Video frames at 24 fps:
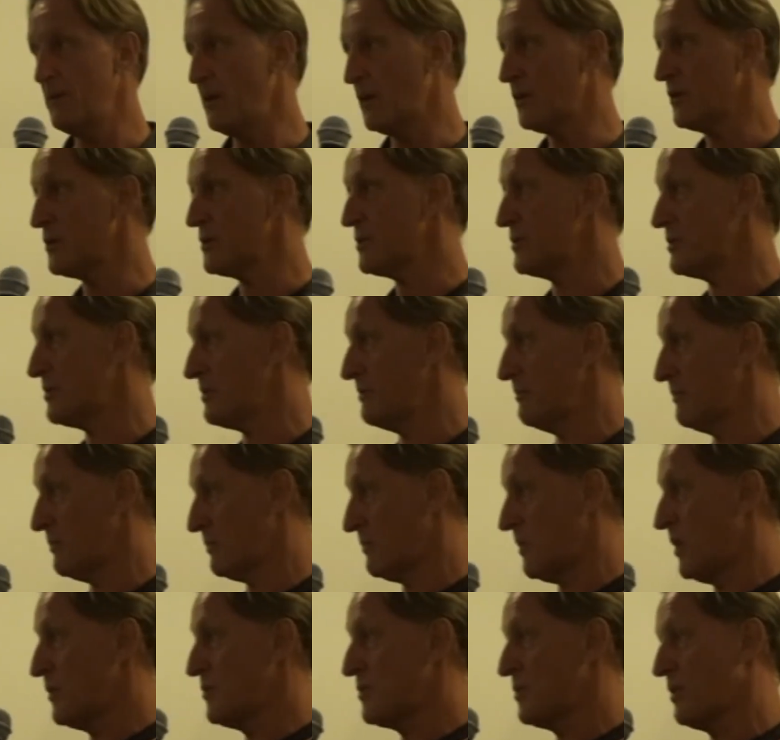Because
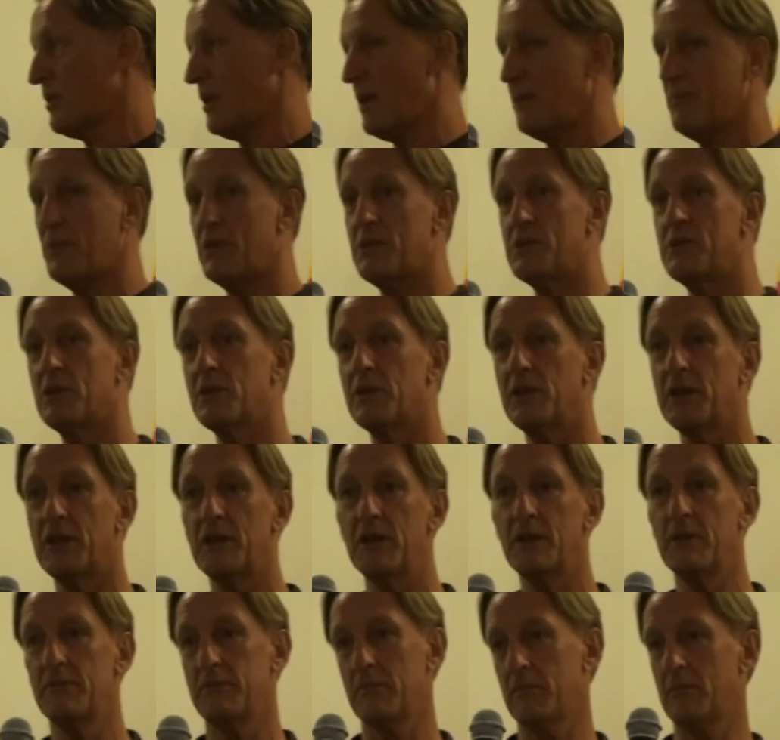Rotary Club at
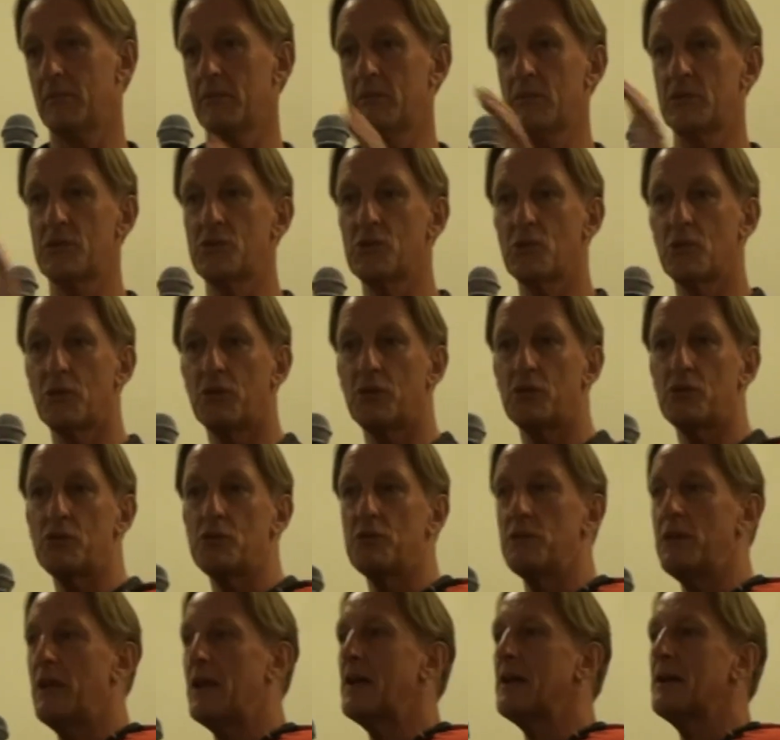Dili sort of
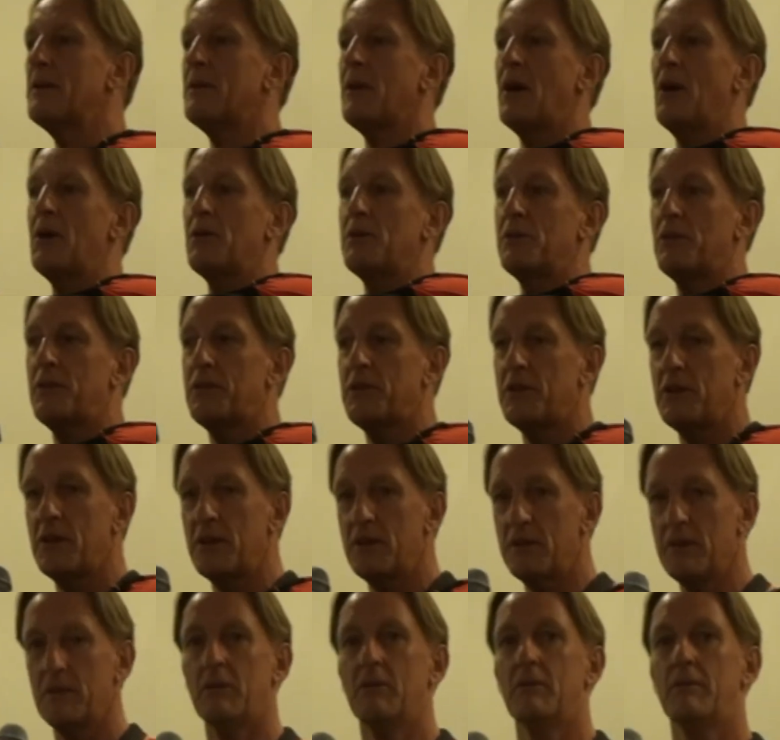do their own
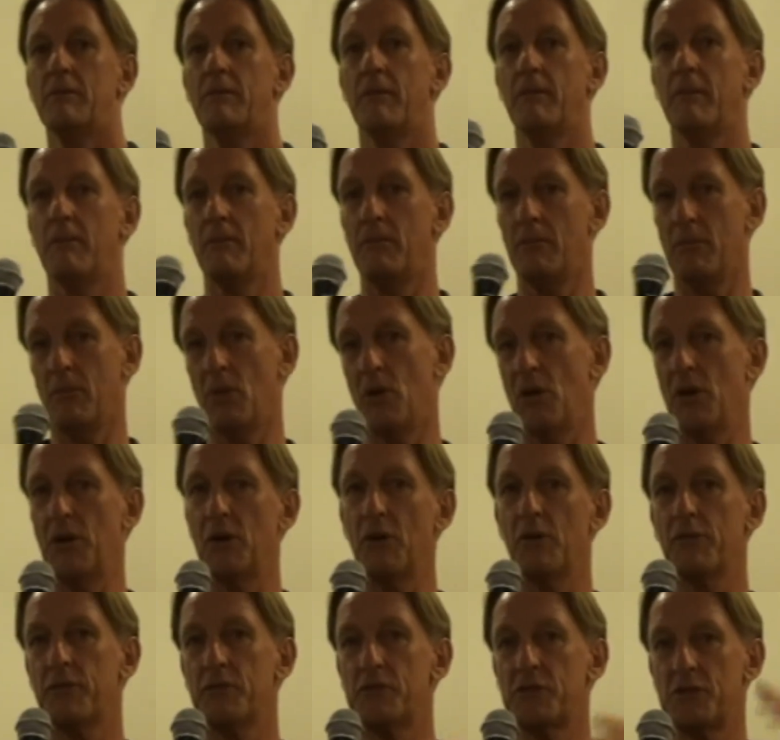thing. My
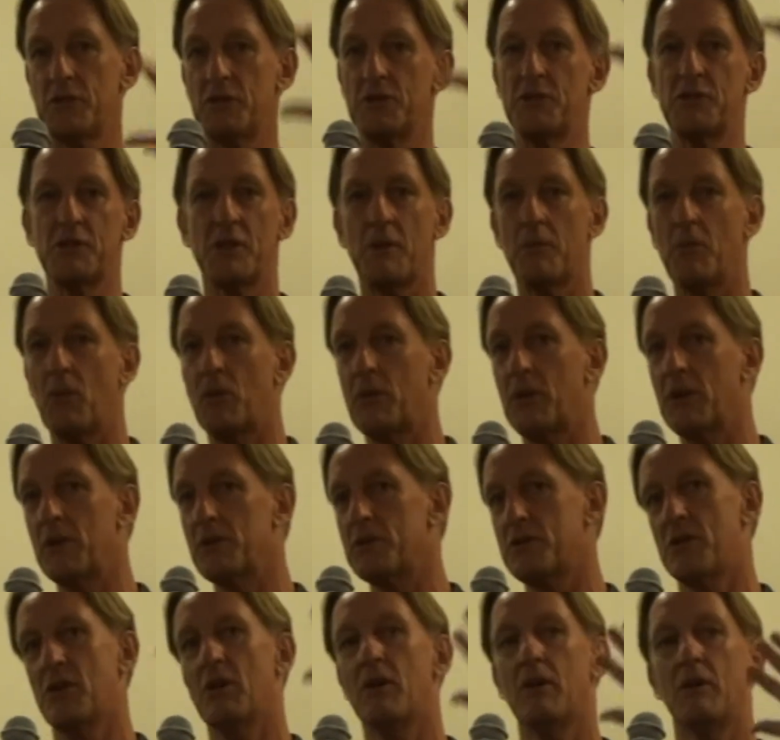office is somewhere
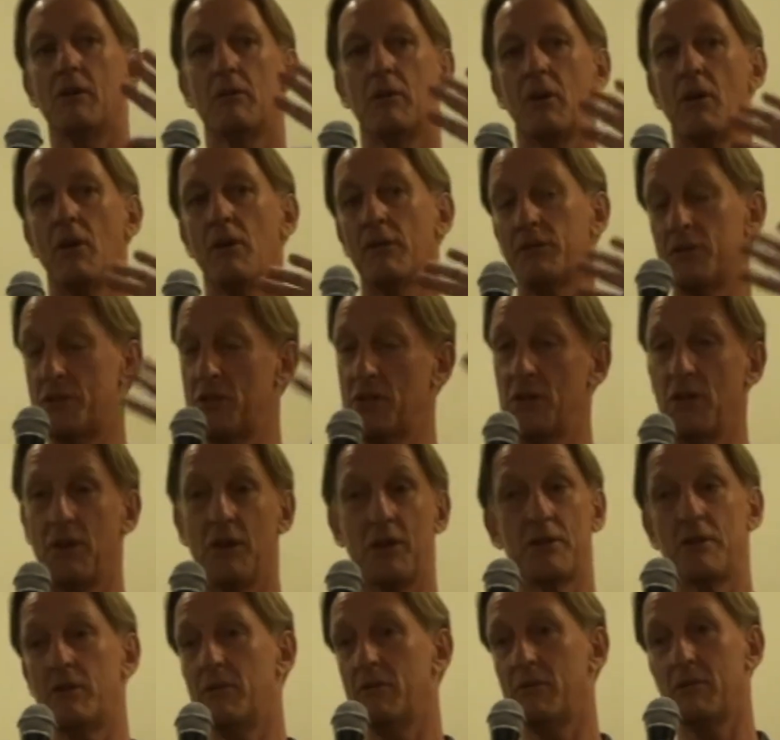else. Obviously,
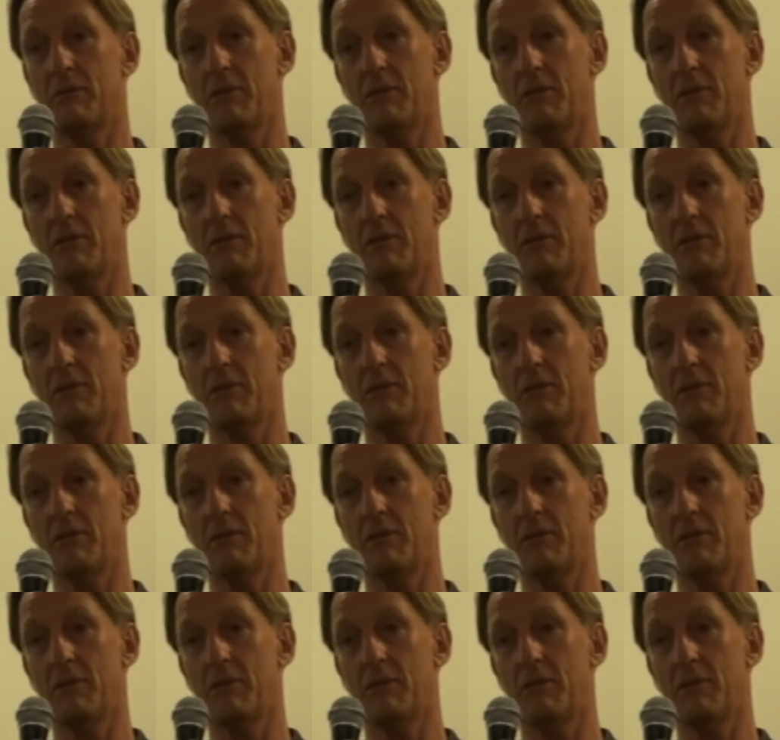I